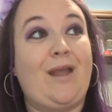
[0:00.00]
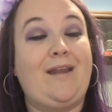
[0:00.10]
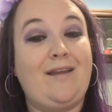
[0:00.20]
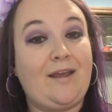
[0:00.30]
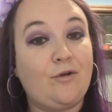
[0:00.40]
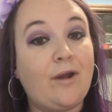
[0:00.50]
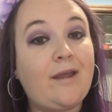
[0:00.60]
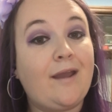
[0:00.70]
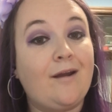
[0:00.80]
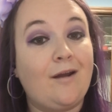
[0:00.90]
I take great
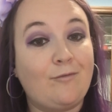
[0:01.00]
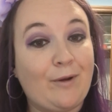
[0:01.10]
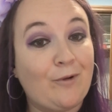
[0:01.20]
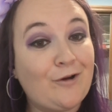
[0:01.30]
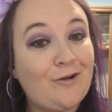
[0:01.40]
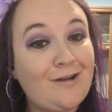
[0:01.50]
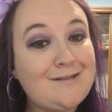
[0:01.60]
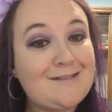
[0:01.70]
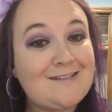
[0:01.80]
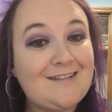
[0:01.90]
care of my work
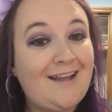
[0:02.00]
trucks.